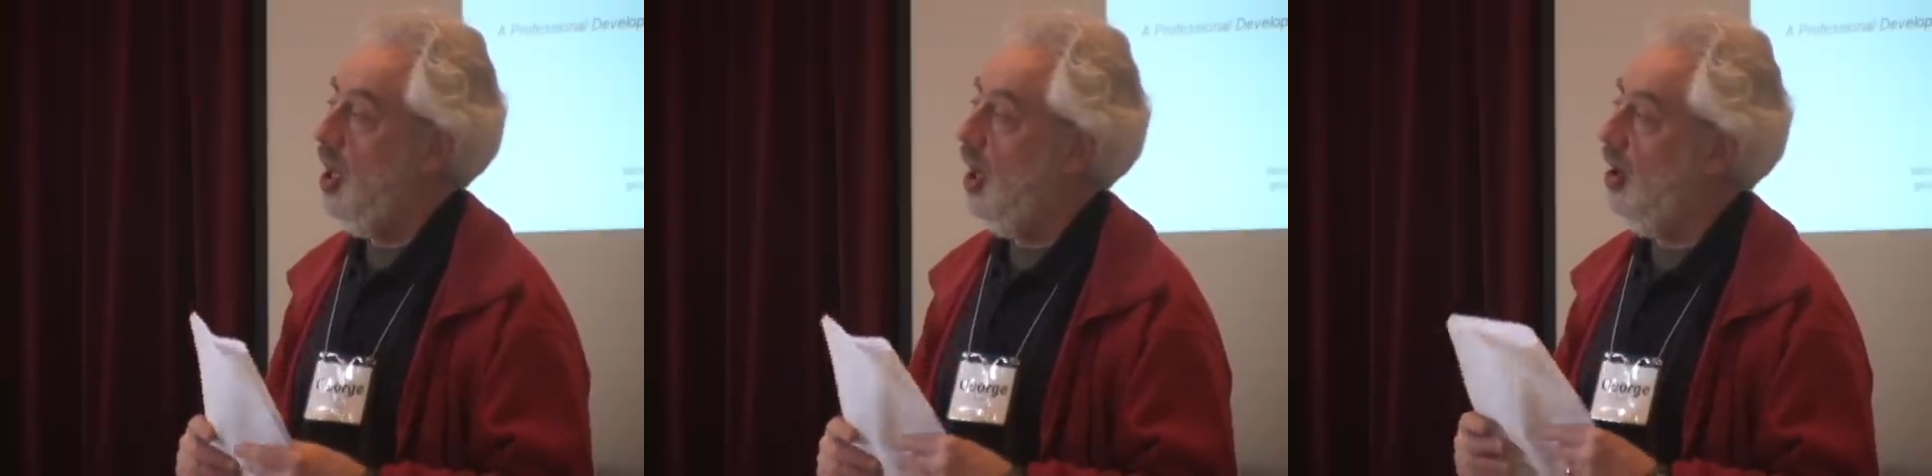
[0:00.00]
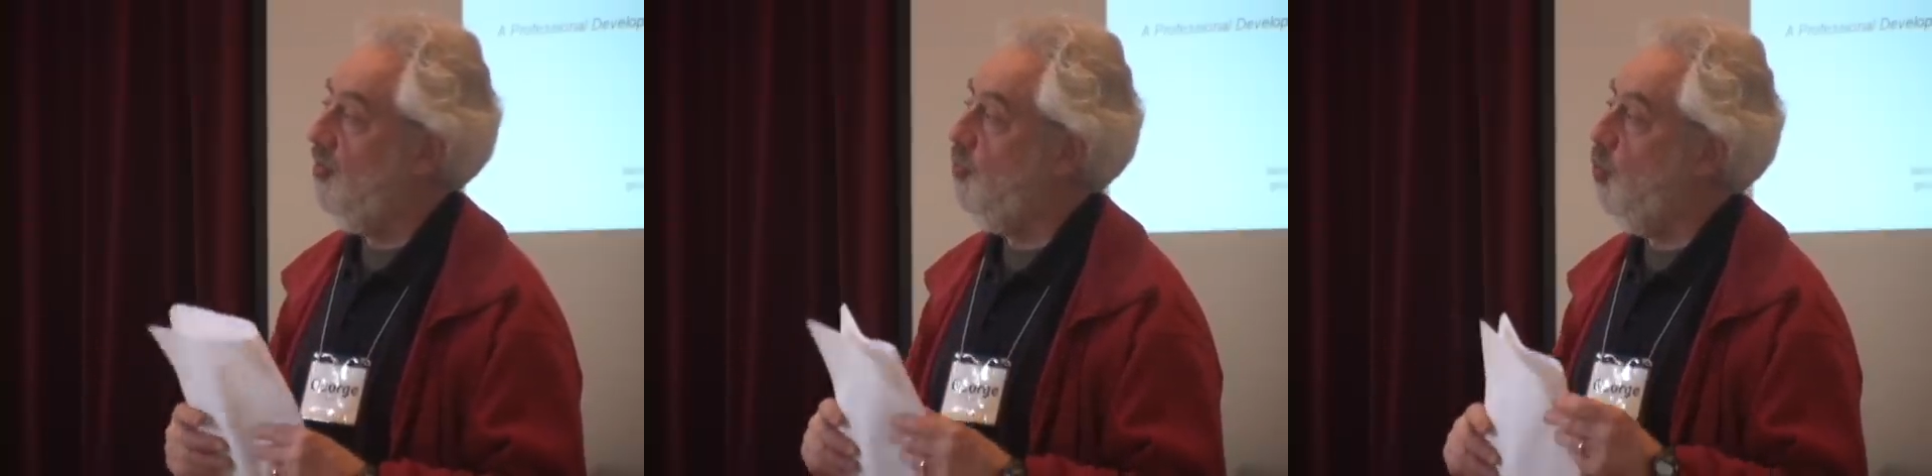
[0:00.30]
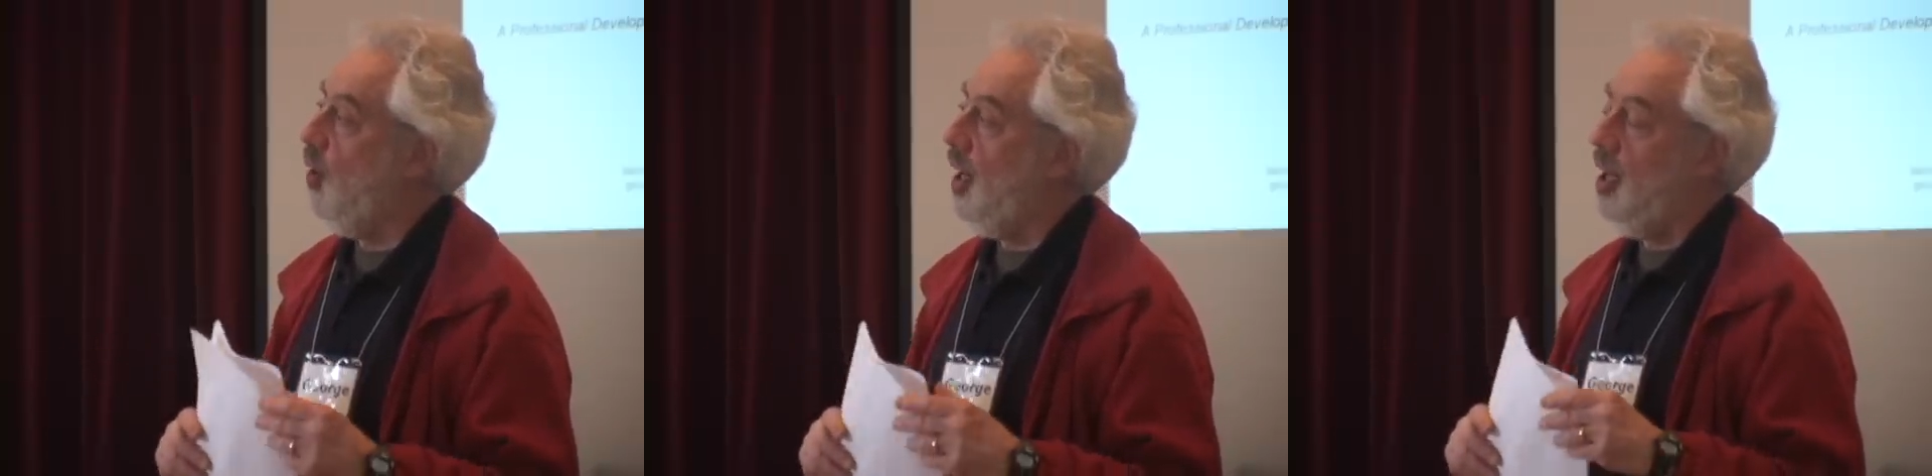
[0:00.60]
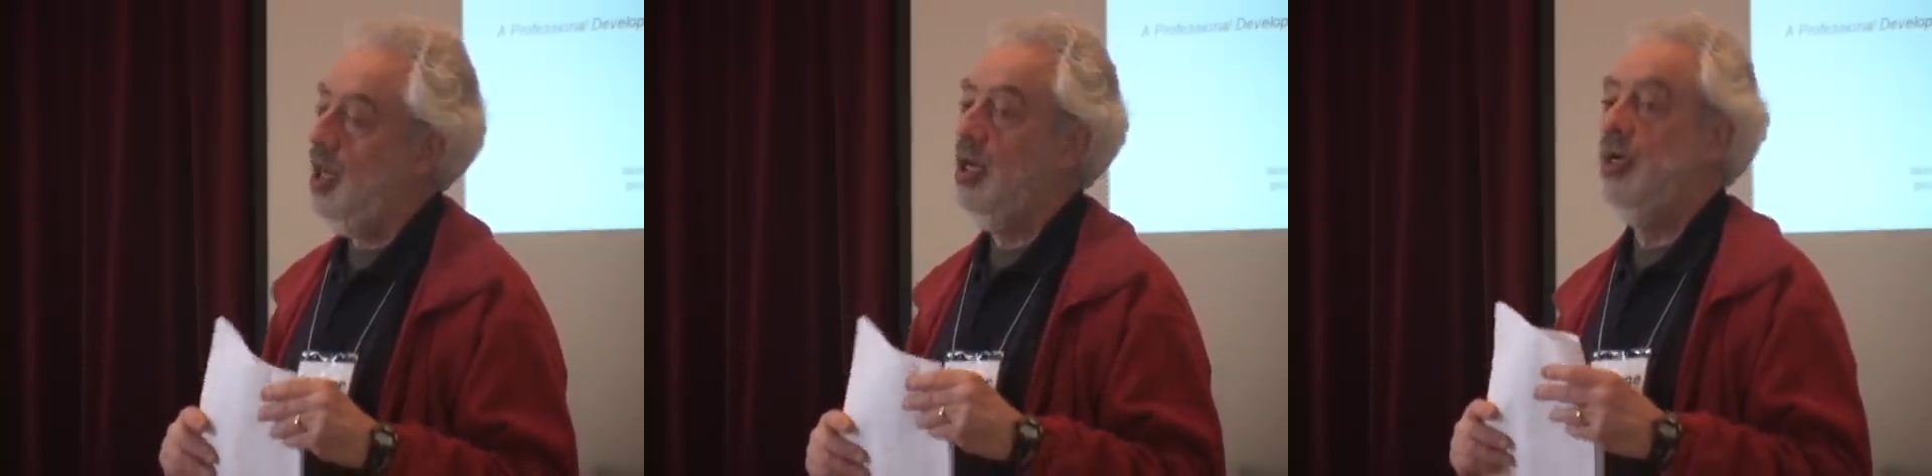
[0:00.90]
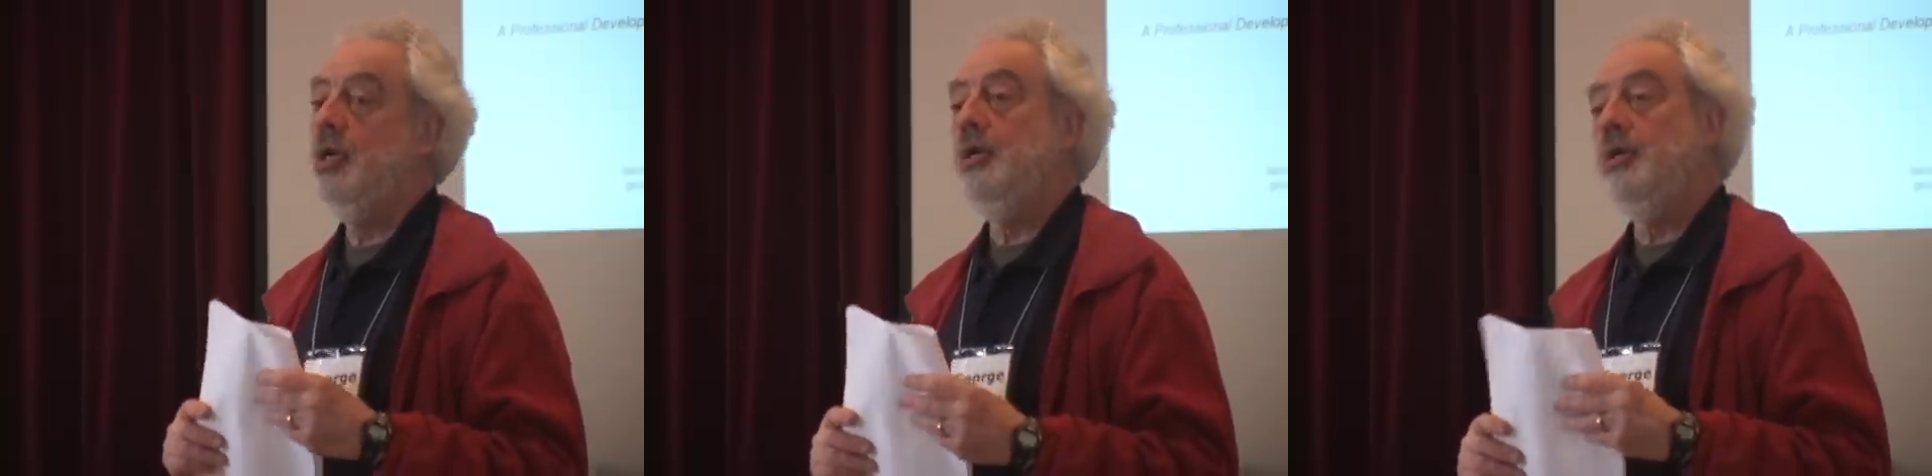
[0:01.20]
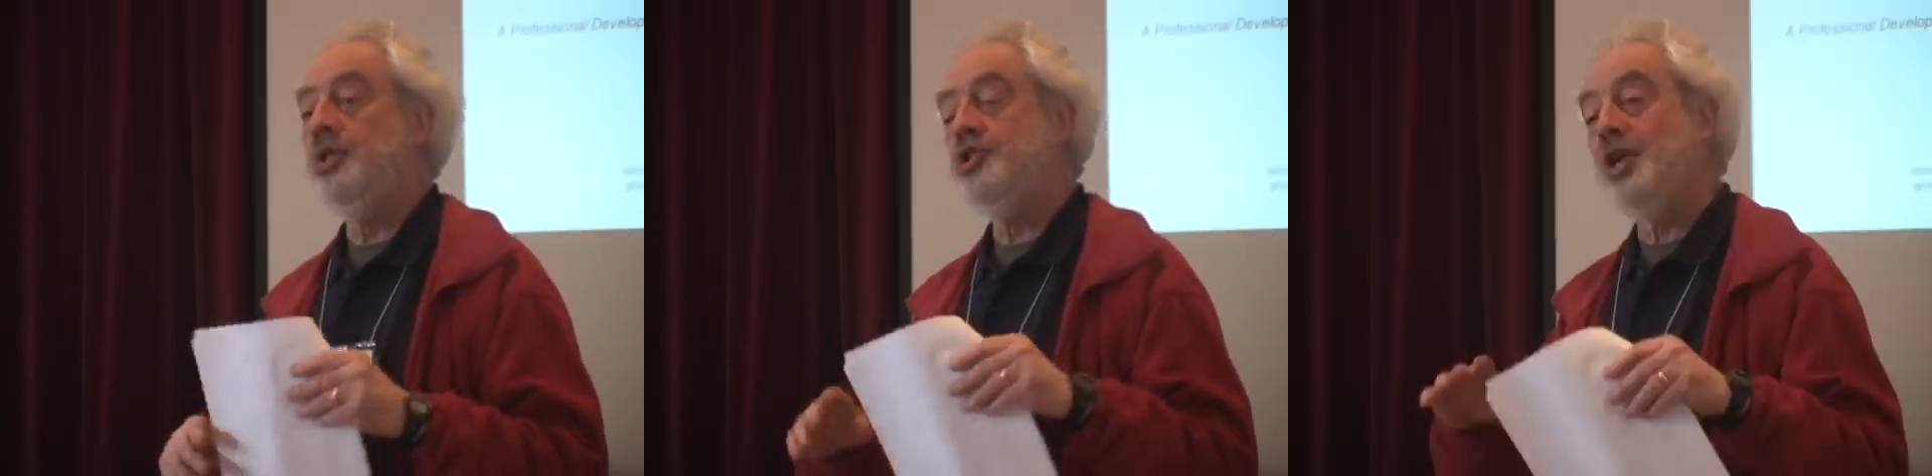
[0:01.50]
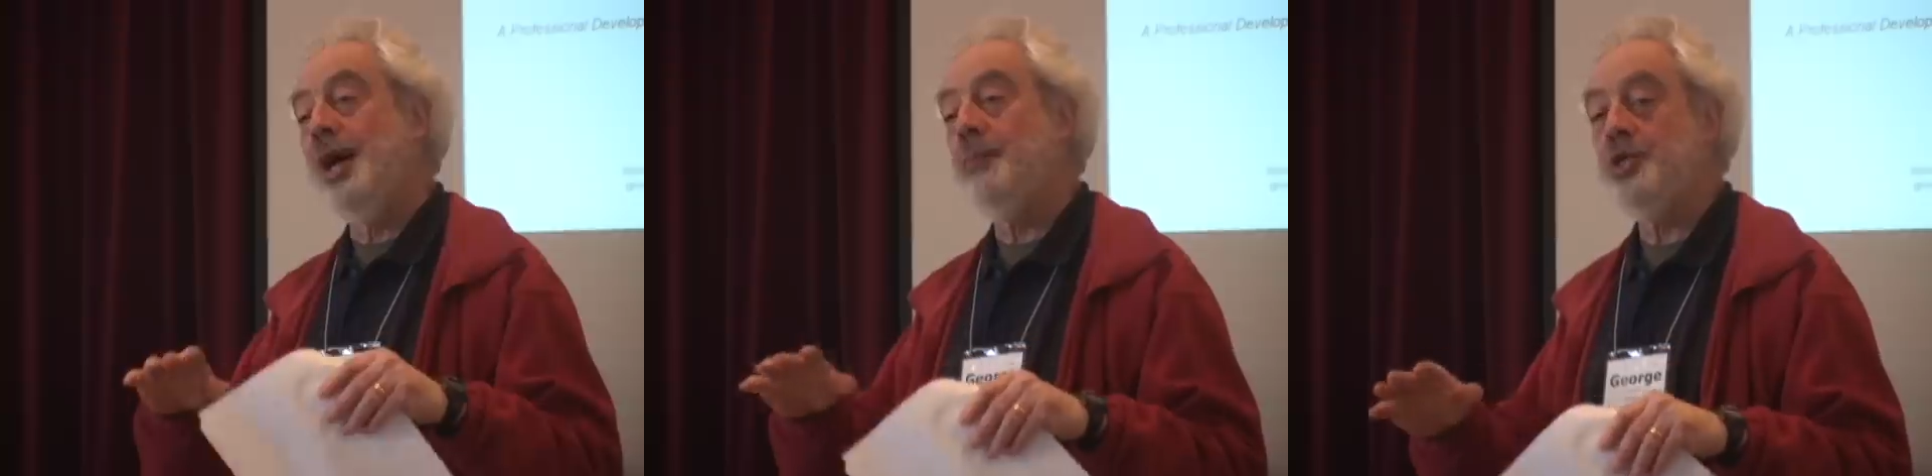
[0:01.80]
of where the
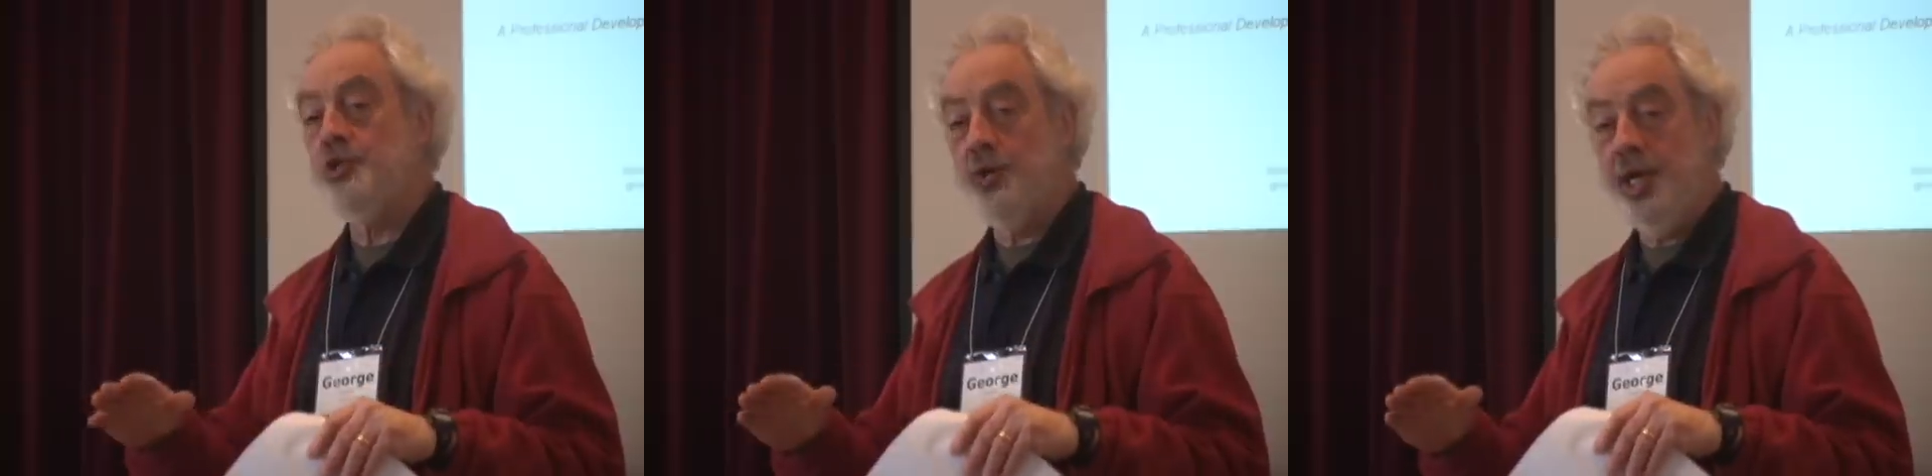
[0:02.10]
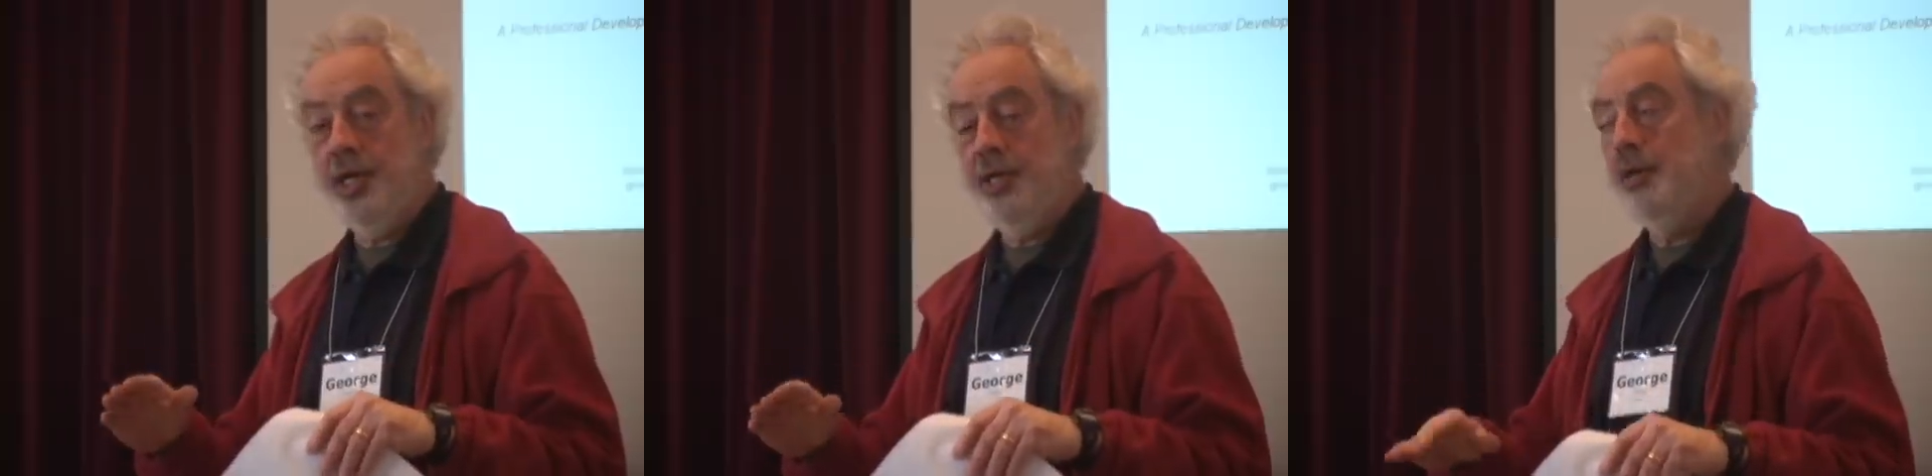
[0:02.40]
geometry